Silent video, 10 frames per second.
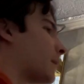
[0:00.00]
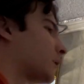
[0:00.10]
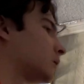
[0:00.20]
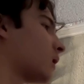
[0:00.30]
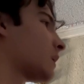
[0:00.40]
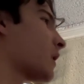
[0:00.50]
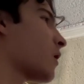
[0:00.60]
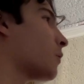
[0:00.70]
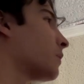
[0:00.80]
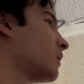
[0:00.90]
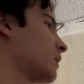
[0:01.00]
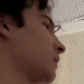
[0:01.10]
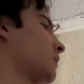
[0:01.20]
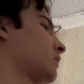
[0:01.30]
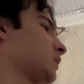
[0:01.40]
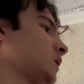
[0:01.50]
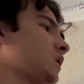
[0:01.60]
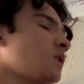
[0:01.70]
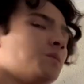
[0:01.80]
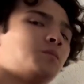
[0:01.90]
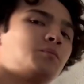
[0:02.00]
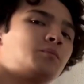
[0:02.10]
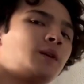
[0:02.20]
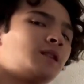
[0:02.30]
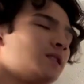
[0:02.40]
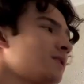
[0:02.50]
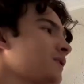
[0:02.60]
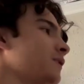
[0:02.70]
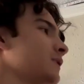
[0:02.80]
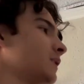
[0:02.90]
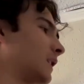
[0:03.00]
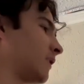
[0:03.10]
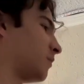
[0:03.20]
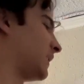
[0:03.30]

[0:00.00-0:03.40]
I'm gonna talk about the painting series that I have